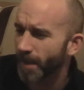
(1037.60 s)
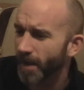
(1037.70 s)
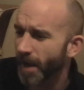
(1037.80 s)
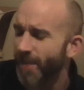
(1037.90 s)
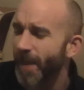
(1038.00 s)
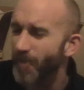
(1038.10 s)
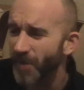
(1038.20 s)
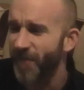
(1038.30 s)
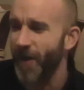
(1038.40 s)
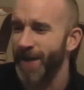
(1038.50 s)
then we
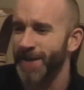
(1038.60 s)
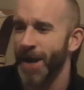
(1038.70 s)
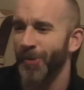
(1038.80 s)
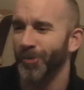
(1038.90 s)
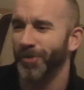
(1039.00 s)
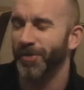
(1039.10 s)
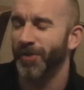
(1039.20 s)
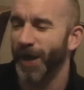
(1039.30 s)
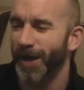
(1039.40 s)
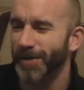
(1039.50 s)
find out
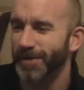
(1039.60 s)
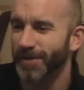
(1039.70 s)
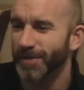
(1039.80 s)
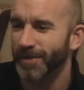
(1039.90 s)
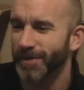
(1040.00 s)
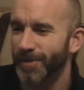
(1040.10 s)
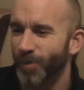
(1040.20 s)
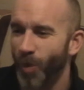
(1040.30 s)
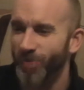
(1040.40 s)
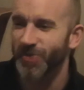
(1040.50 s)
that
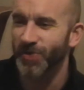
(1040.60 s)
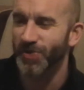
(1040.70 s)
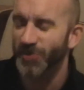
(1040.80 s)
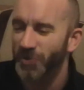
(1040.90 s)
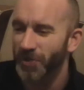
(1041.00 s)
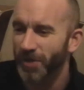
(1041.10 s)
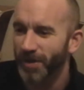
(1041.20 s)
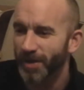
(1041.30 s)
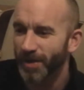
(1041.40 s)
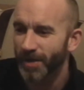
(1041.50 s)
Watson's
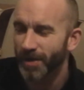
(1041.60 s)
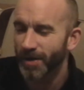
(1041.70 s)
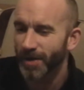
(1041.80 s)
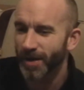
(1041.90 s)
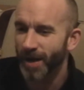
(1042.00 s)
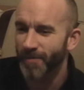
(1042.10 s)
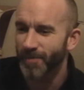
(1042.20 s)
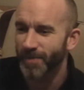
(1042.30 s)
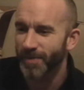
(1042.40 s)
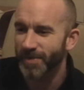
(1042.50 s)

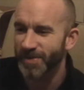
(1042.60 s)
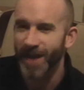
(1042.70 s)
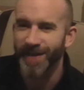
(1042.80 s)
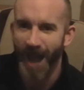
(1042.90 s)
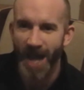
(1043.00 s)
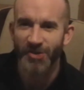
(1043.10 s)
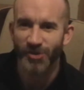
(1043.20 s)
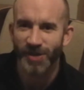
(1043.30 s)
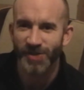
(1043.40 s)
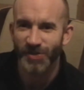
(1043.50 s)

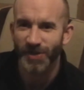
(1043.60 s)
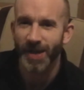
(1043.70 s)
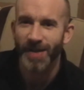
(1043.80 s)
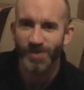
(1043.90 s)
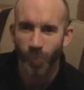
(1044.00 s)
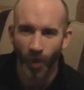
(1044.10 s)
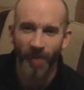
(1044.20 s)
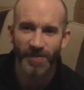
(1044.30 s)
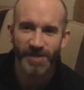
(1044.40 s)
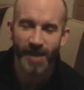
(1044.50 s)
psychiatrist is one and
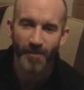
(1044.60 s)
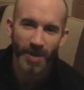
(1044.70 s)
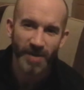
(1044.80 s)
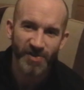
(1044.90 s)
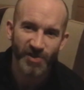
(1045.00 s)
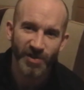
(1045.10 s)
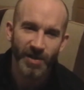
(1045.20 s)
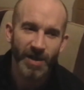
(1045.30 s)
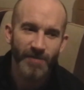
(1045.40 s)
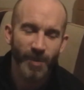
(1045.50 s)
the same person.
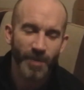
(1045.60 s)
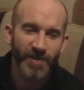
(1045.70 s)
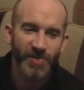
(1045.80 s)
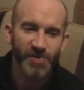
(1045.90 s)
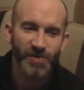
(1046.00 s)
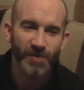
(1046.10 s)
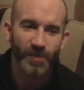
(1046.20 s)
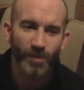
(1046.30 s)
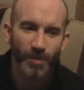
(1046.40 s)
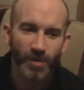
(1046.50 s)
But because
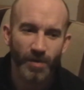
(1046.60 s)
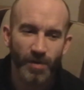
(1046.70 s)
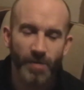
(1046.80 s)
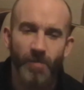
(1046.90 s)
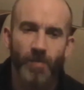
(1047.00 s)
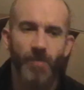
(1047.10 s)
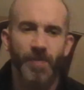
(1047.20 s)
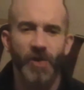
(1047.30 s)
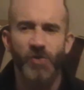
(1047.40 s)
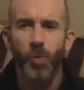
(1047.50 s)

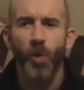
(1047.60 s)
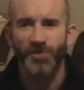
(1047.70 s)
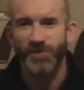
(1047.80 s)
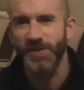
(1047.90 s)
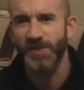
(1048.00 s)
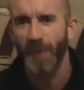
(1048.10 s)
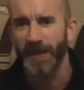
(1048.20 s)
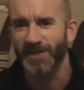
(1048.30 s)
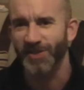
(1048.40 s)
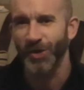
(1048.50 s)
Watson's
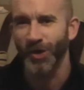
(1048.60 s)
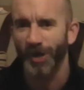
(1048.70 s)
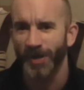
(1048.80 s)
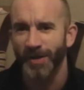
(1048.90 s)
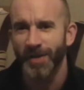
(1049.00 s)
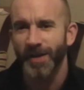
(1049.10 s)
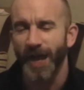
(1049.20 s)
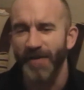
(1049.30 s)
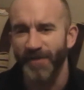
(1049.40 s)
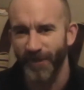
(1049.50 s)
been so
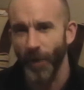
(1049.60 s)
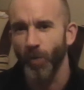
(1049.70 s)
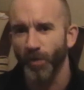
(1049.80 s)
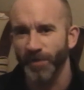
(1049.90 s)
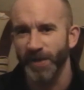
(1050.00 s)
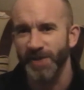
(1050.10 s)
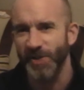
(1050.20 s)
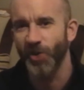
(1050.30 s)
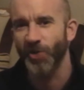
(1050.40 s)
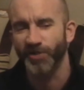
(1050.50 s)
involved in his
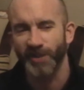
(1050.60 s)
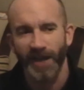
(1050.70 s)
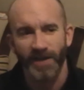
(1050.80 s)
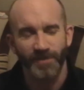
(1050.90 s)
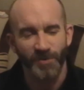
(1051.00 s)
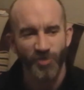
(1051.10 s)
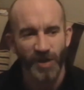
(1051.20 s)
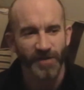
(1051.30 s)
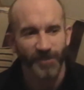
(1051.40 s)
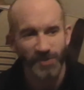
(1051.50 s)
own kind of
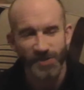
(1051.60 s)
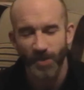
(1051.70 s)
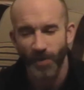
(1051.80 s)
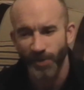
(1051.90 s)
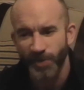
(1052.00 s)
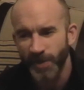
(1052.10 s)
grief and so on,